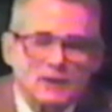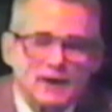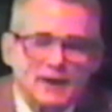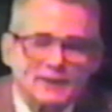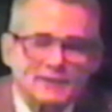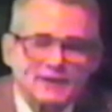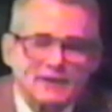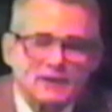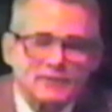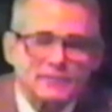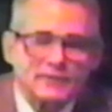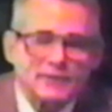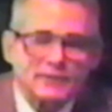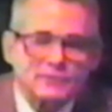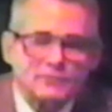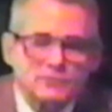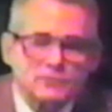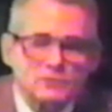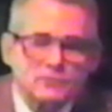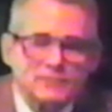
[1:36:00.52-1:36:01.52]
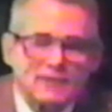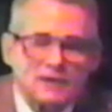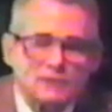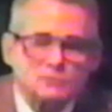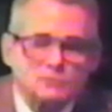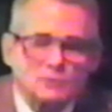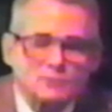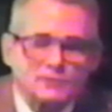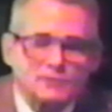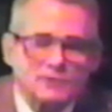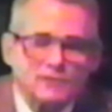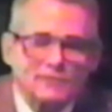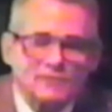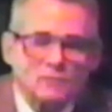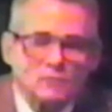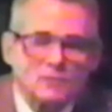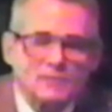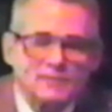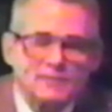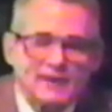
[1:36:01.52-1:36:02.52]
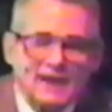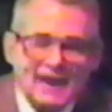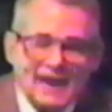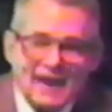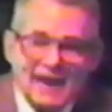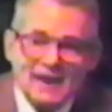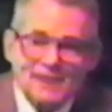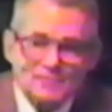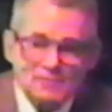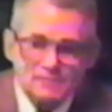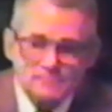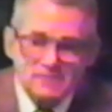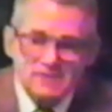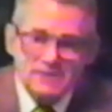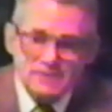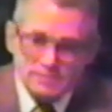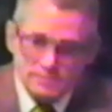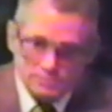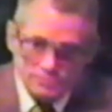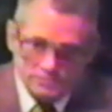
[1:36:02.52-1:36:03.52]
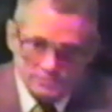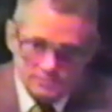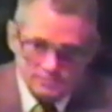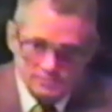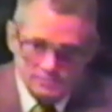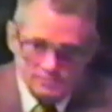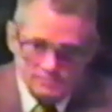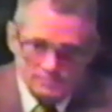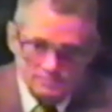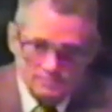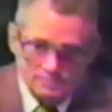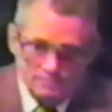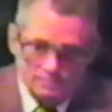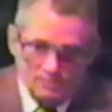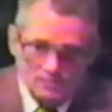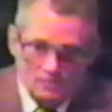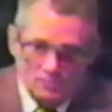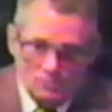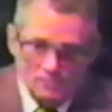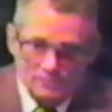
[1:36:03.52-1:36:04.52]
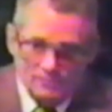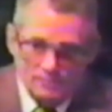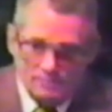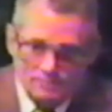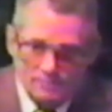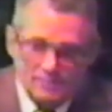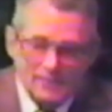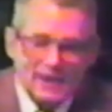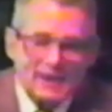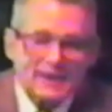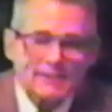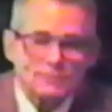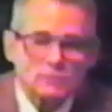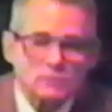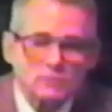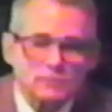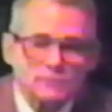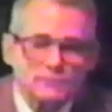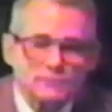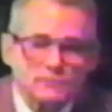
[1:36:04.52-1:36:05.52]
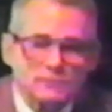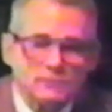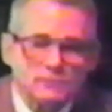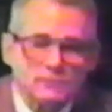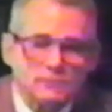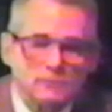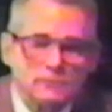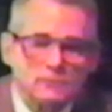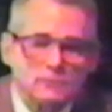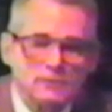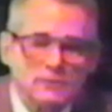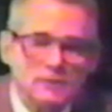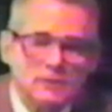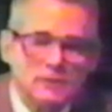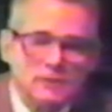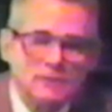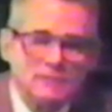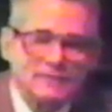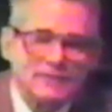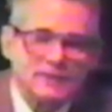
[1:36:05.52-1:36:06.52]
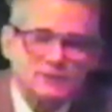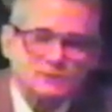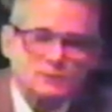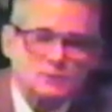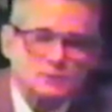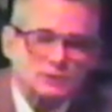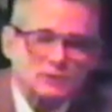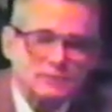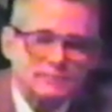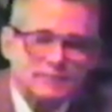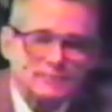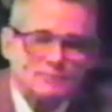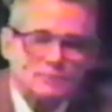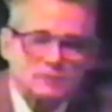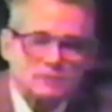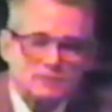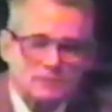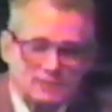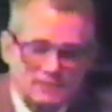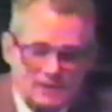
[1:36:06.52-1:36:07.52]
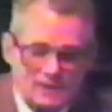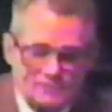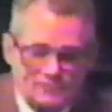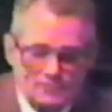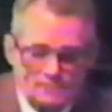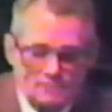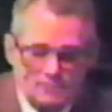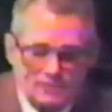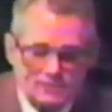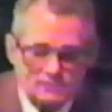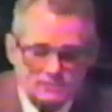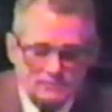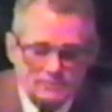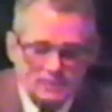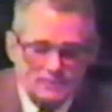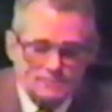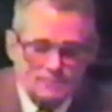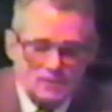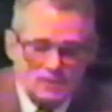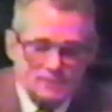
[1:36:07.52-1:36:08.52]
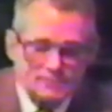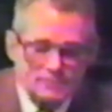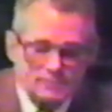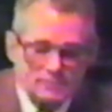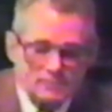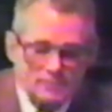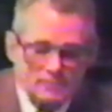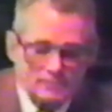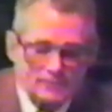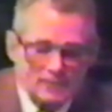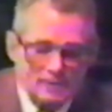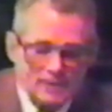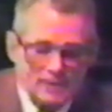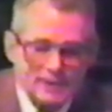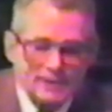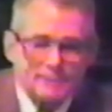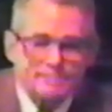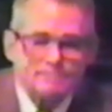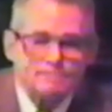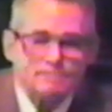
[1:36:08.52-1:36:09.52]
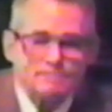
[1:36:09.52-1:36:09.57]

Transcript: down there too, thou shalt kill the woman and the beast. So the, the animal goes too. They shall surely be put to death. The blood shall be upon their head,